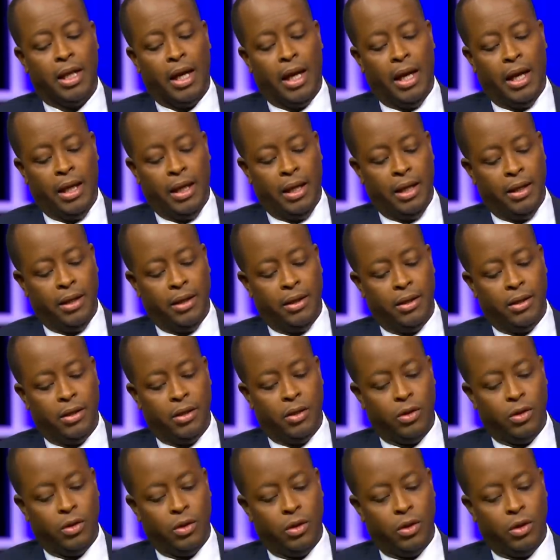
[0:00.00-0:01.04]
and
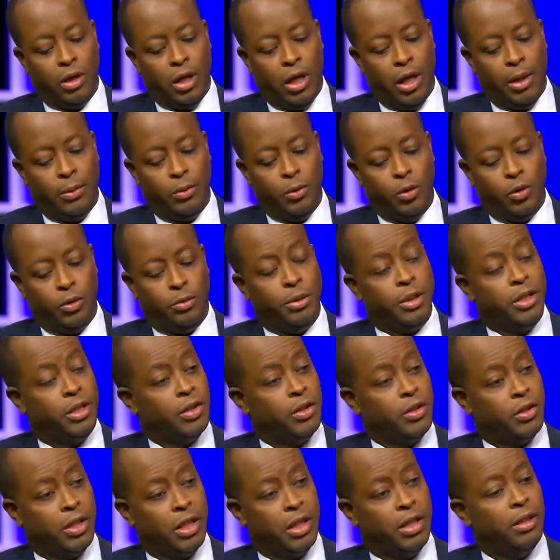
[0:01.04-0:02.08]
those
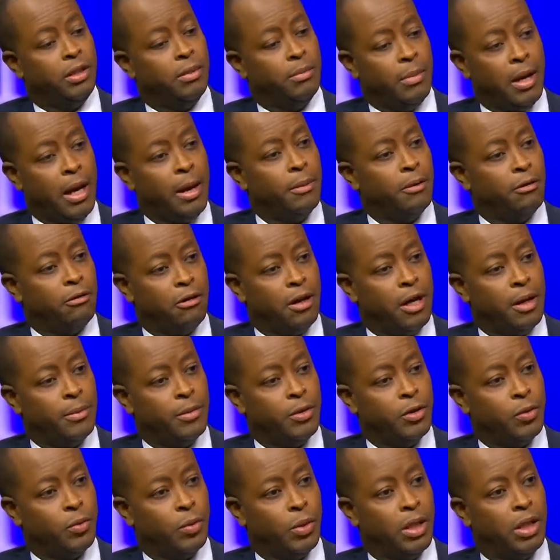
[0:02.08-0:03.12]
patients get a mammogram
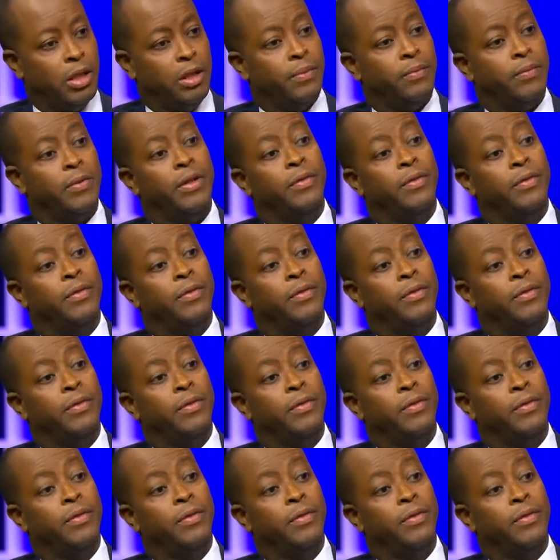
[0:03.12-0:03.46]
as well.